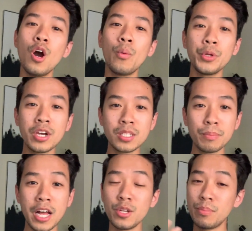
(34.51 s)
when you guys
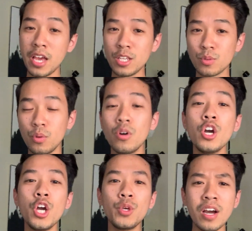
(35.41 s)
apply to PA school,
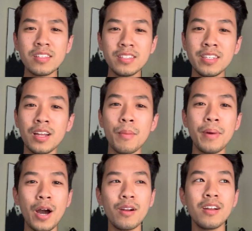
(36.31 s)
you guys need
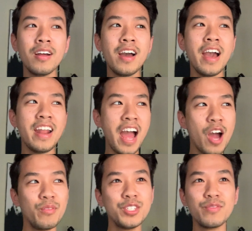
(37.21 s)
about an
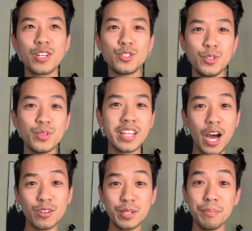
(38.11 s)
average of like
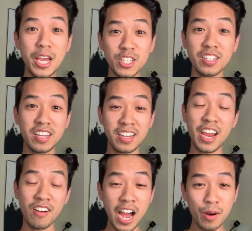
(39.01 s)
2,000 patient
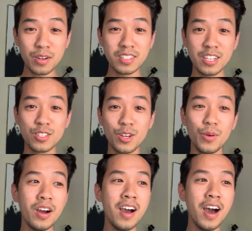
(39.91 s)
care hours, and
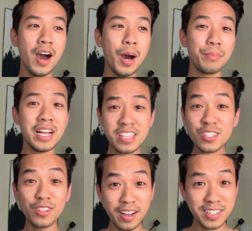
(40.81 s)
so that takes
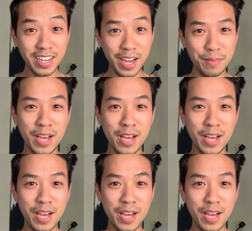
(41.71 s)
a lot of time.